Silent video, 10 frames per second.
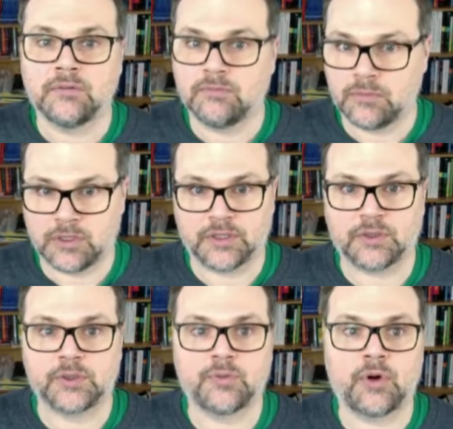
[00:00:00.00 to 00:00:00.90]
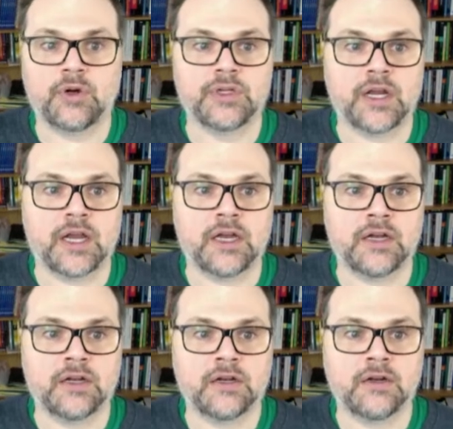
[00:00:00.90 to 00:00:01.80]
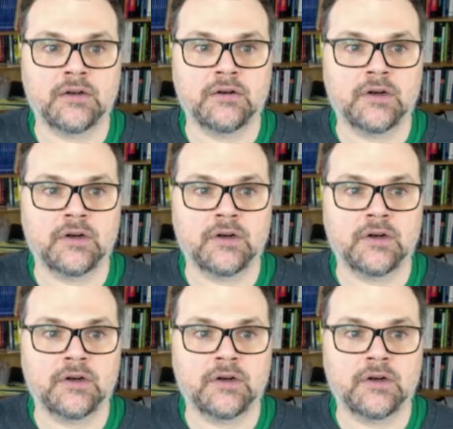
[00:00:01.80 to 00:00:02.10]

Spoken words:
clusters merge again,